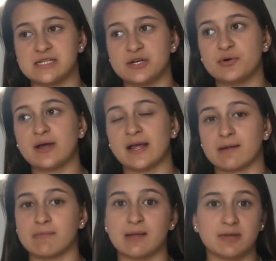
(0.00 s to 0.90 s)
you
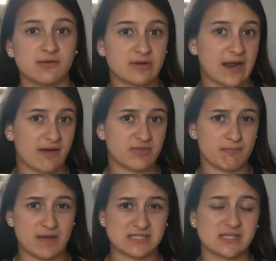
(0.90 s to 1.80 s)
and maybe even have
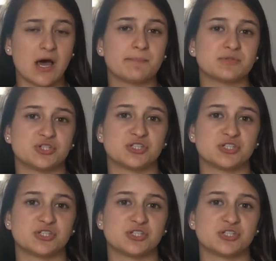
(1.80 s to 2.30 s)
them mess up